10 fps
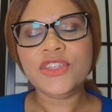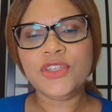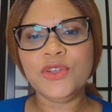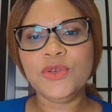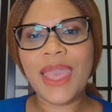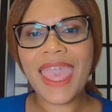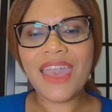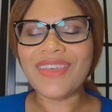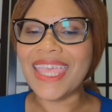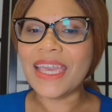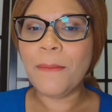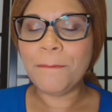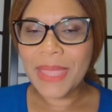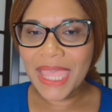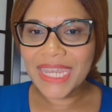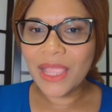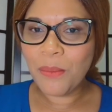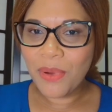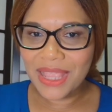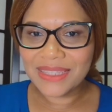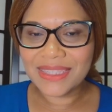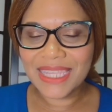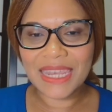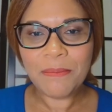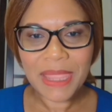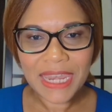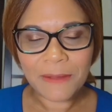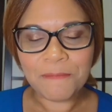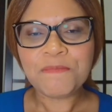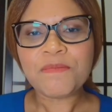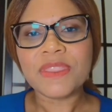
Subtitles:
to have a commanding presence in a meeting.